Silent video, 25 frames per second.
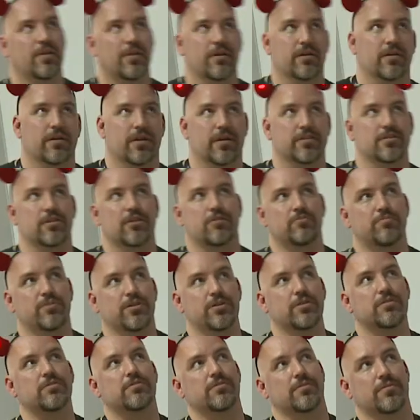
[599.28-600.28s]
Okay, so
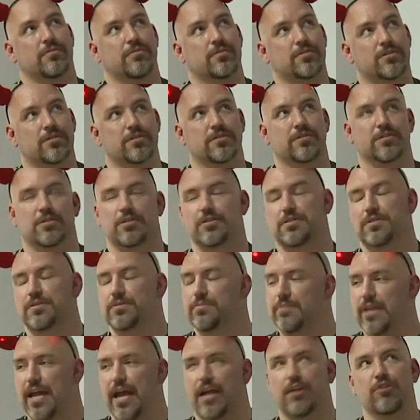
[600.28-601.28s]
boot. This is just
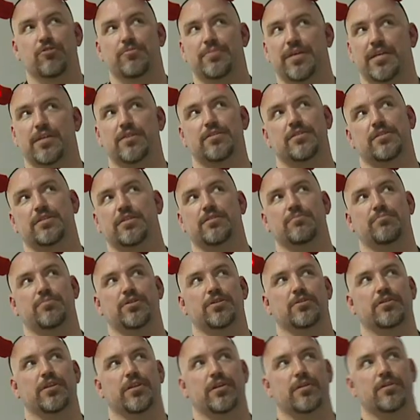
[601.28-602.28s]
nano BSD
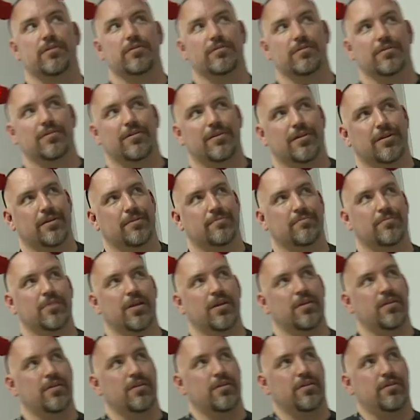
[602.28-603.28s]
booting.
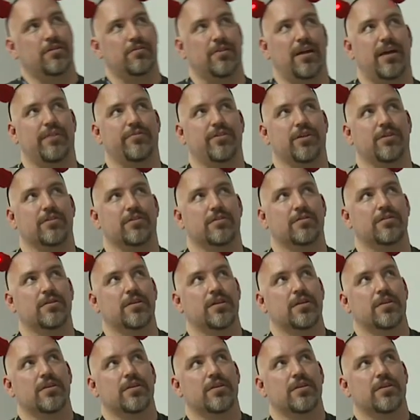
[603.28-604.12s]
You have your